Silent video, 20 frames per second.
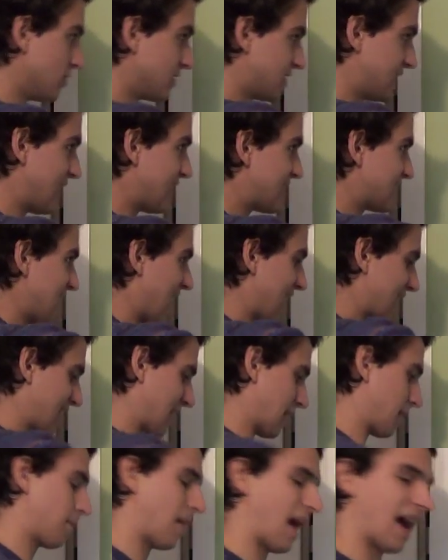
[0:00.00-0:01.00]

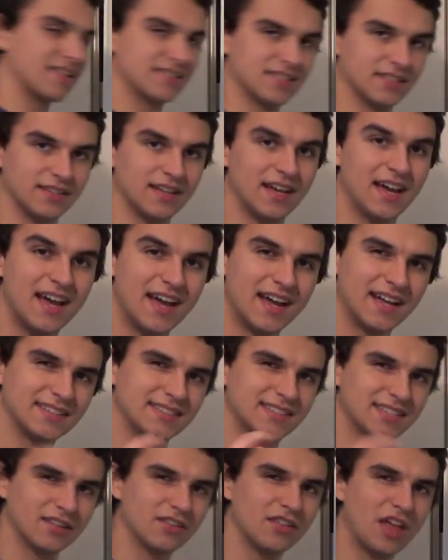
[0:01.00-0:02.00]
zigzagging pattern
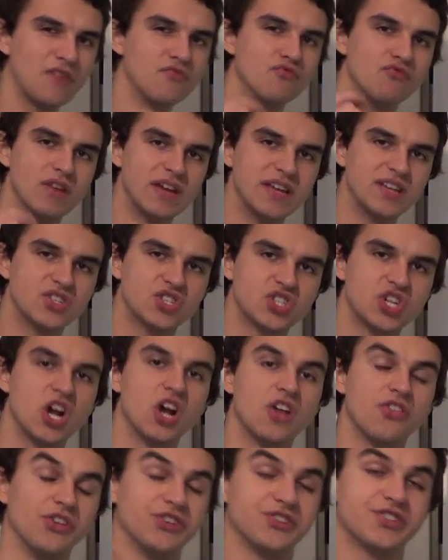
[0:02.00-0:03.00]
until they reach
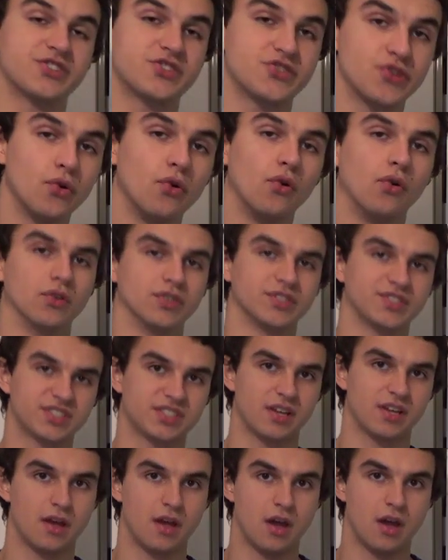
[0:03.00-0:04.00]
the
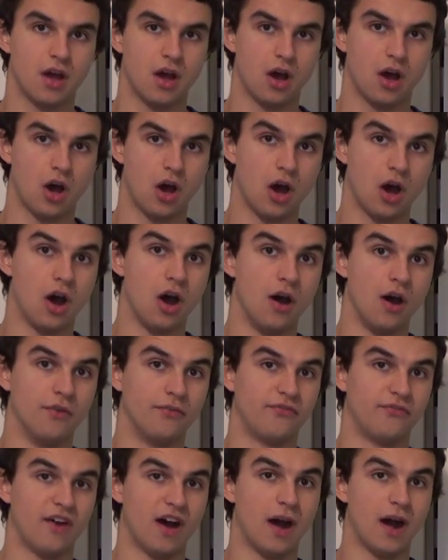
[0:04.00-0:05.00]
source
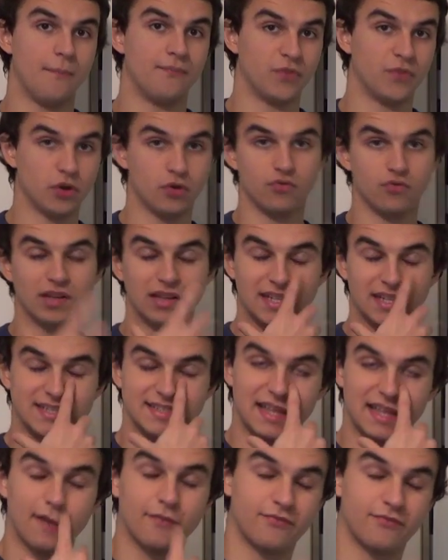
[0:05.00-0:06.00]
of who released
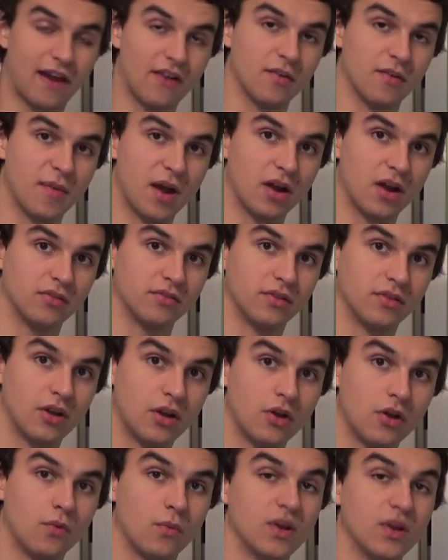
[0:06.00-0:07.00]
that pheromone,
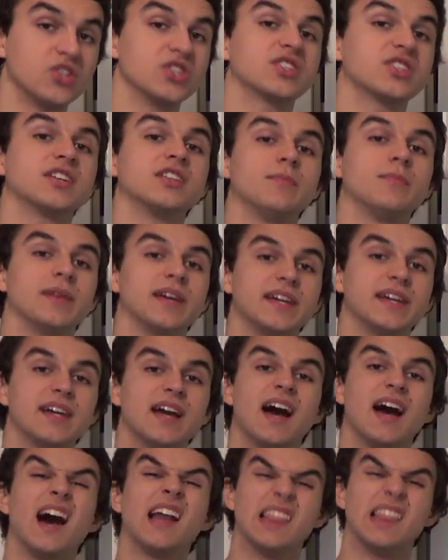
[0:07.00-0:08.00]
which is going to be
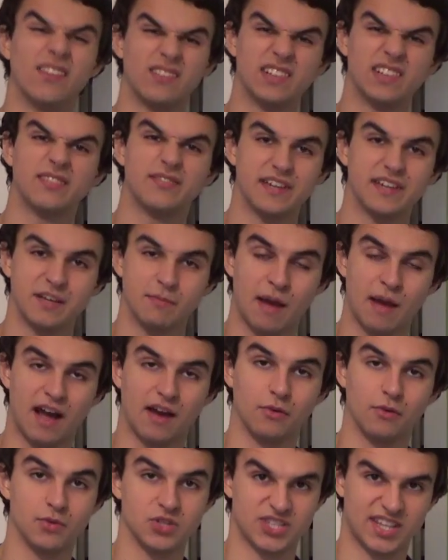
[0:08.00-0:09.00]
a lovely female
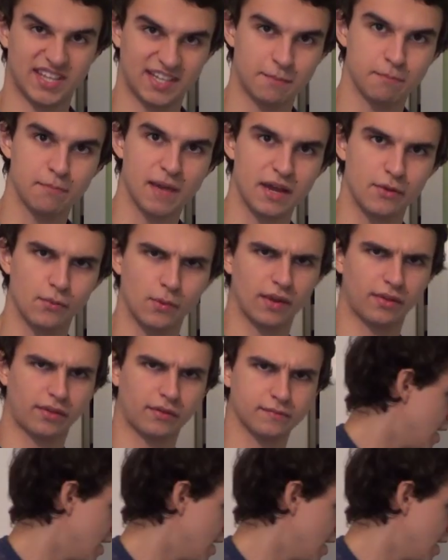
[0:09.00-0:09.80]
which they can mate with.